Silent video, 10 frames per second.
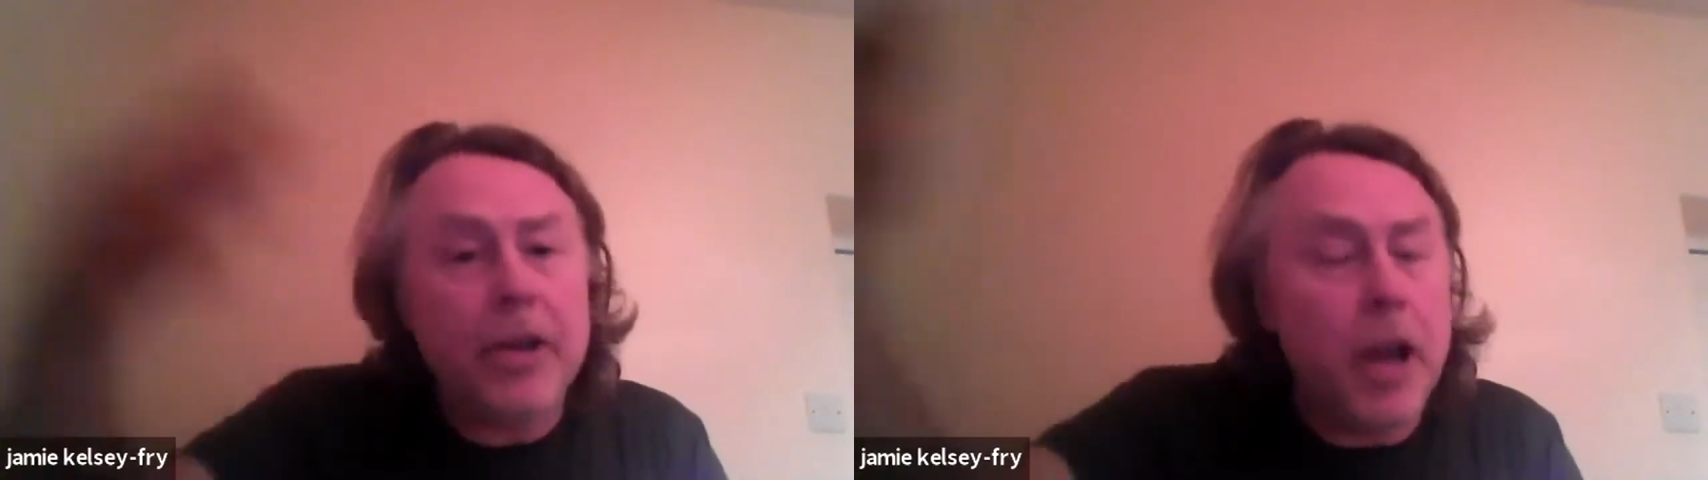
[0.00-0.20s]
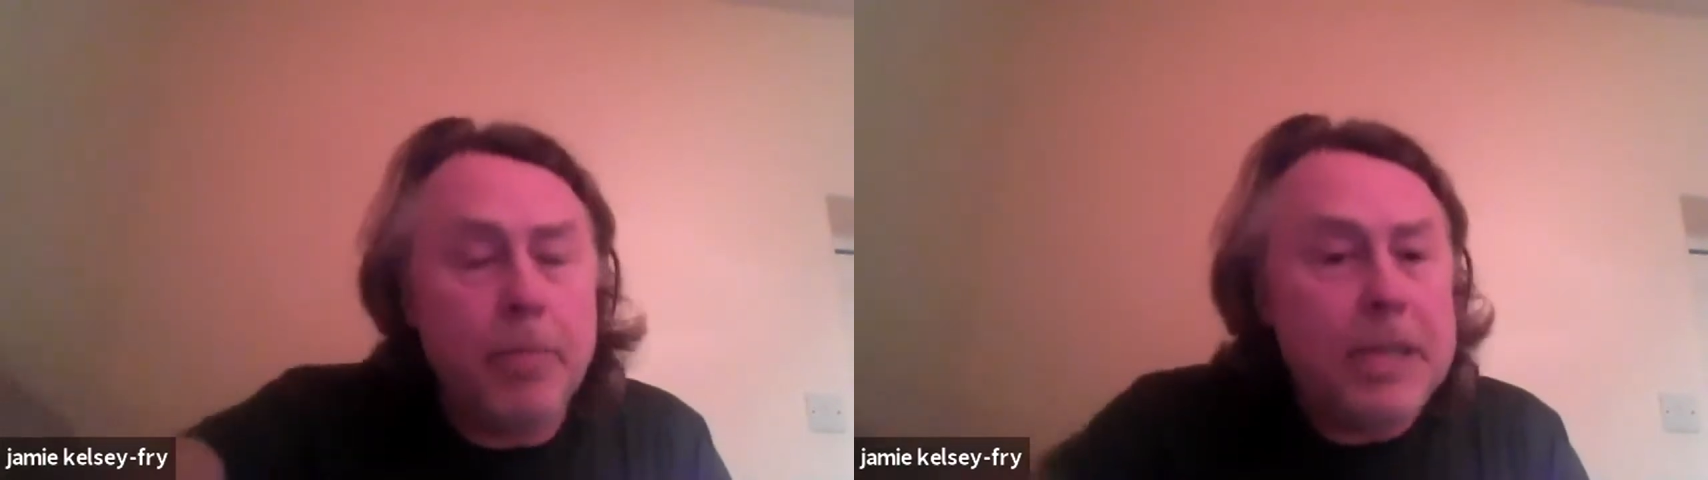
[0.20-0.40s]

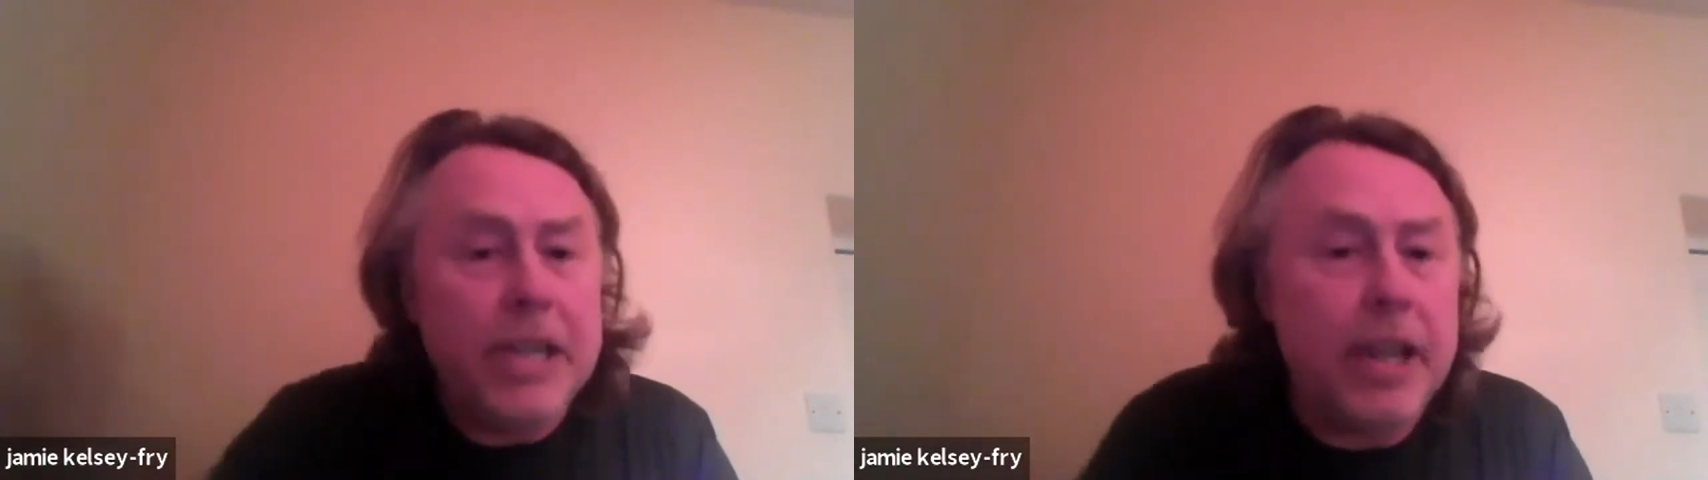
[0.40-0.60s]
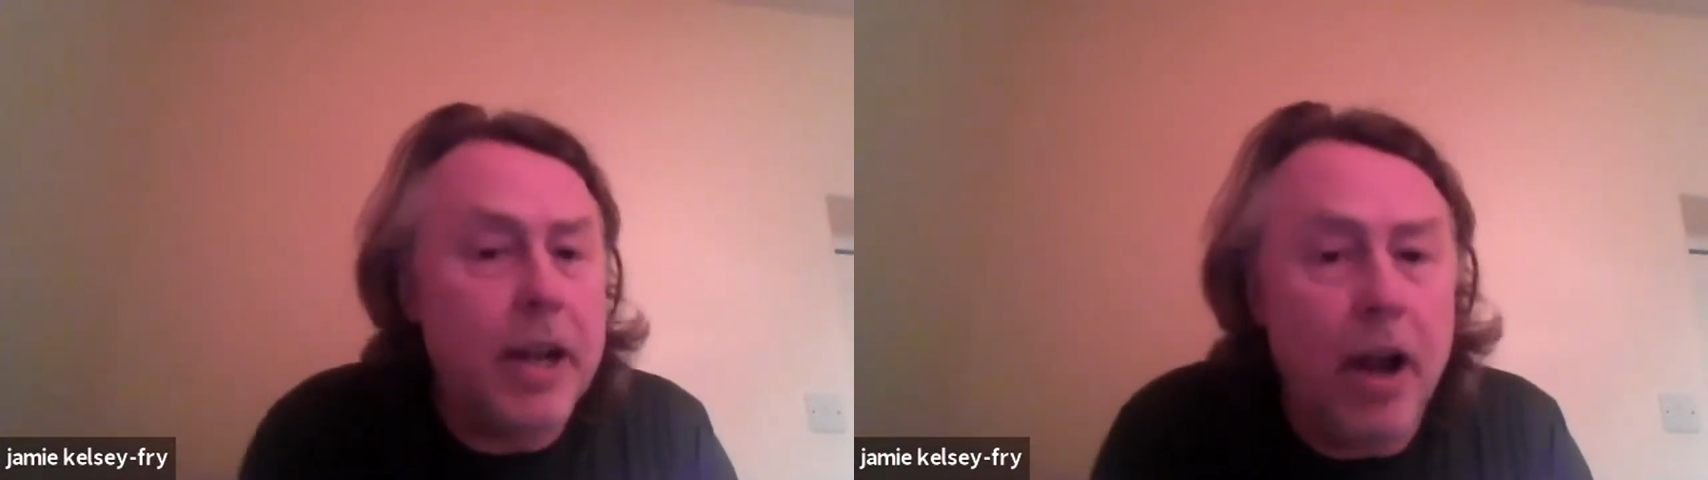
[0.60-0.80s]
a
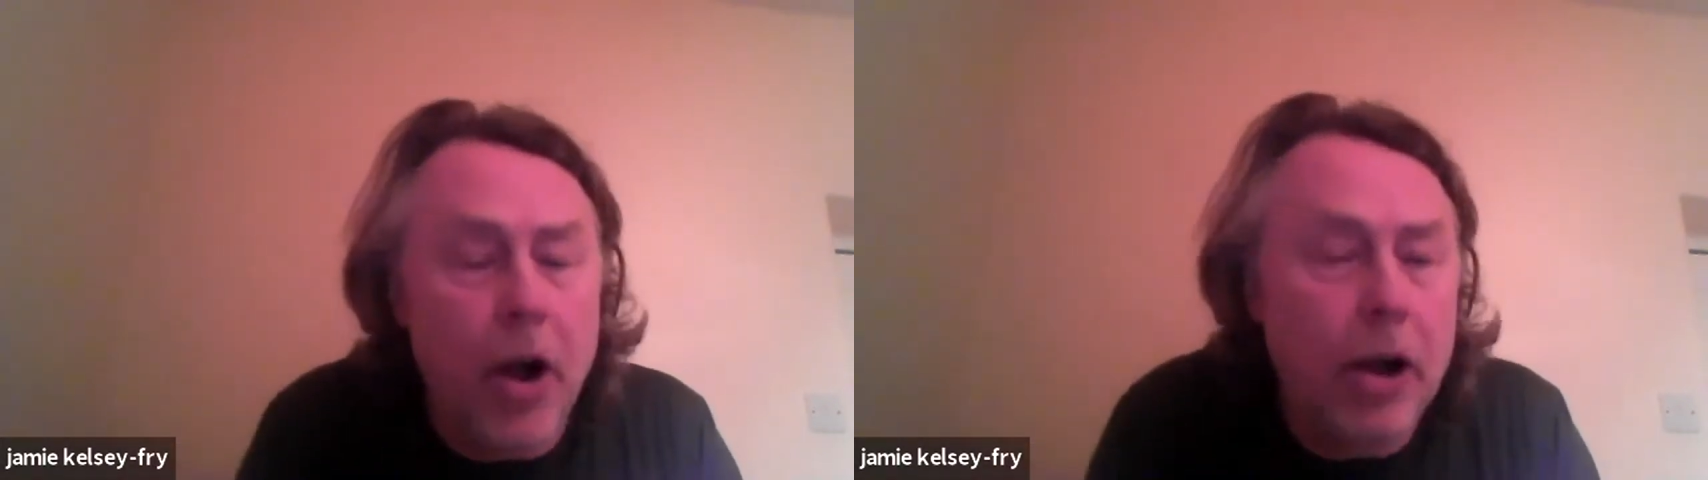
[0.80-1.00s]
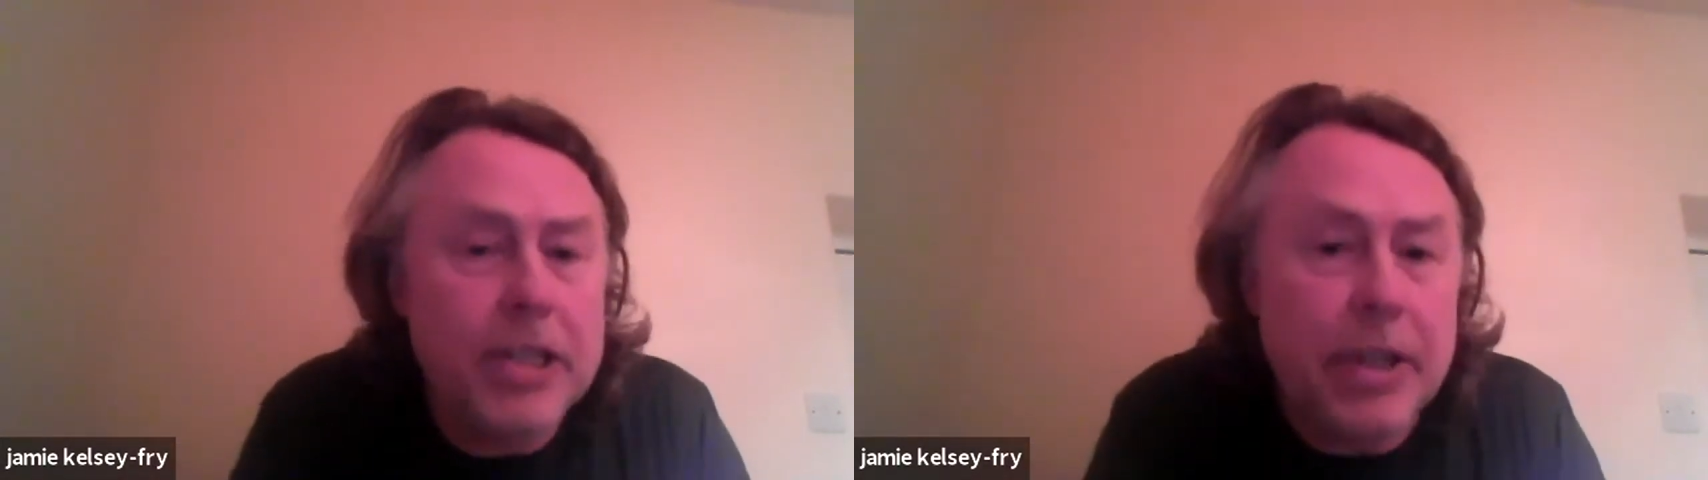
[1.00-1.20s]
particular
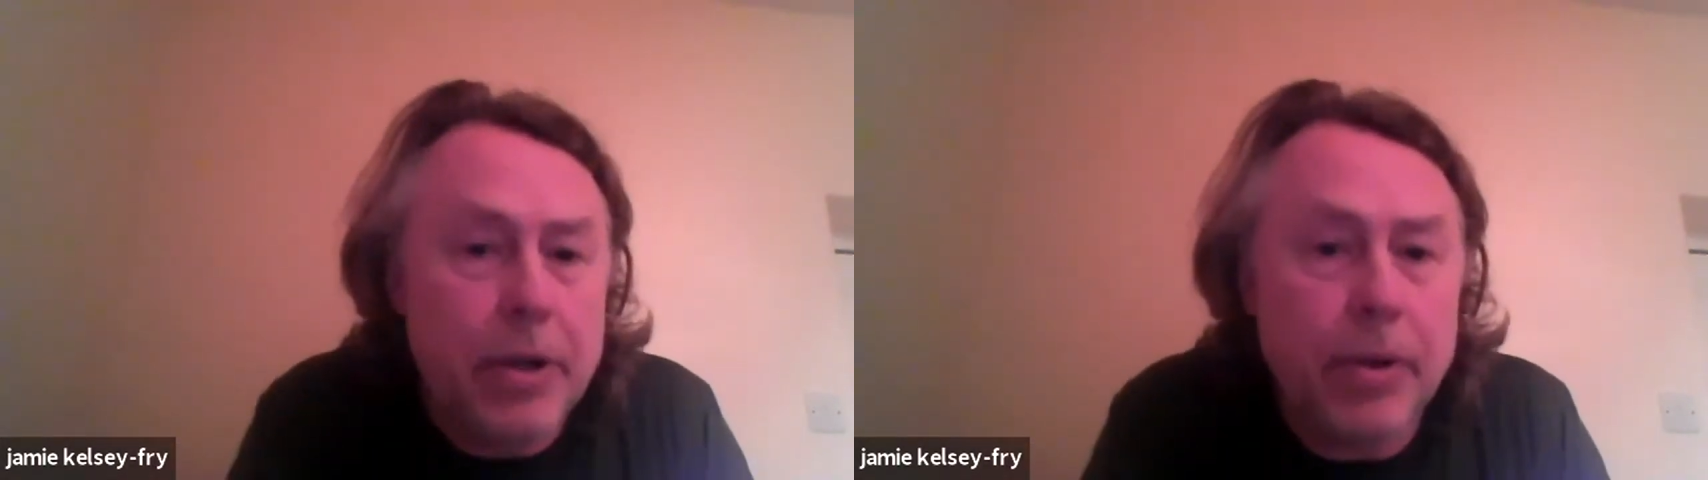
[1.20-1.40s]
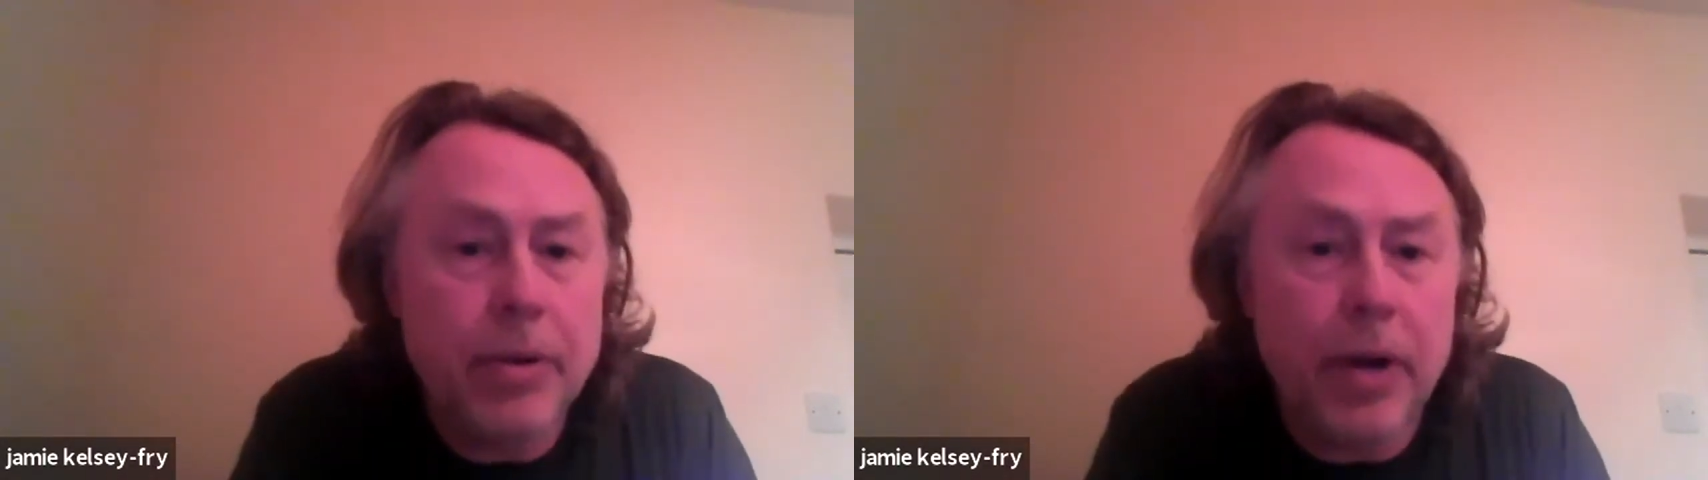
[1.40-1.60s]

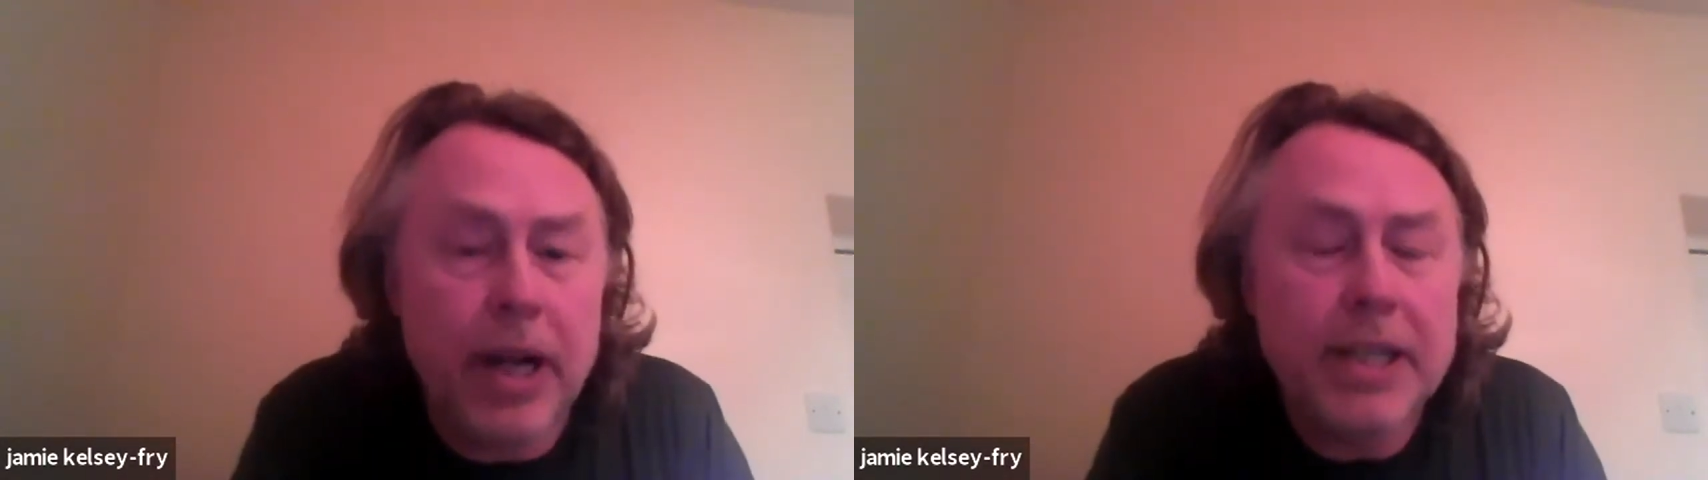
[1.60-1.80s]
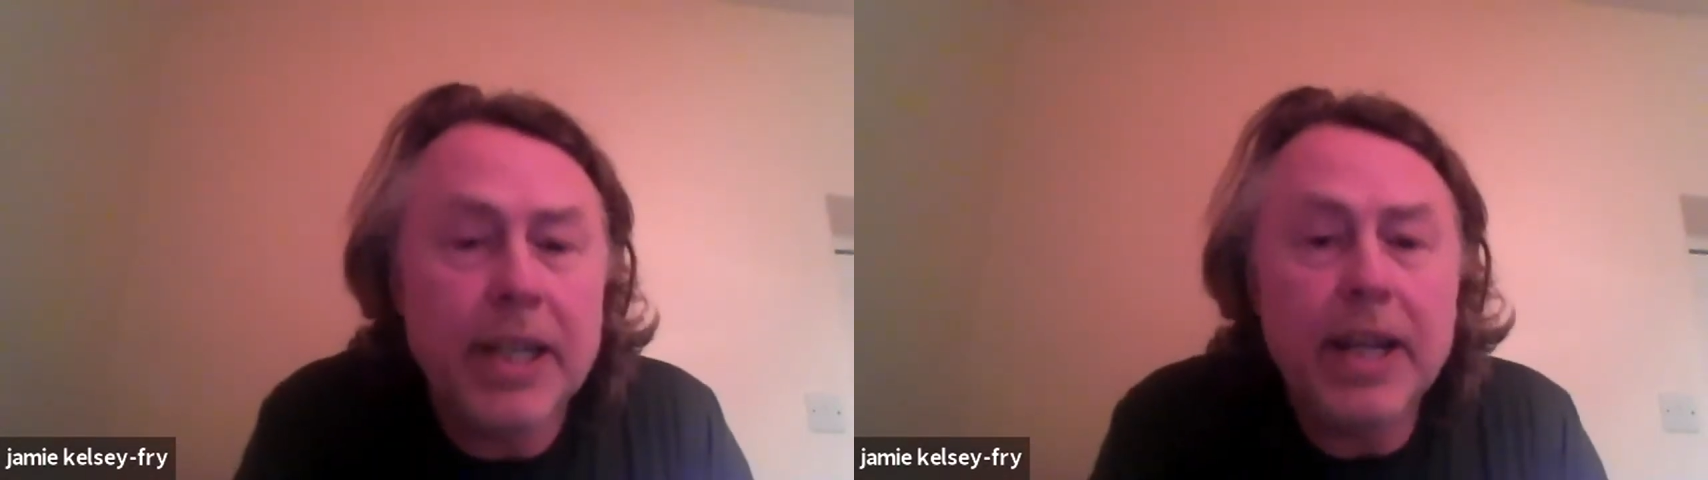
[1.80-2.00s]
article, right?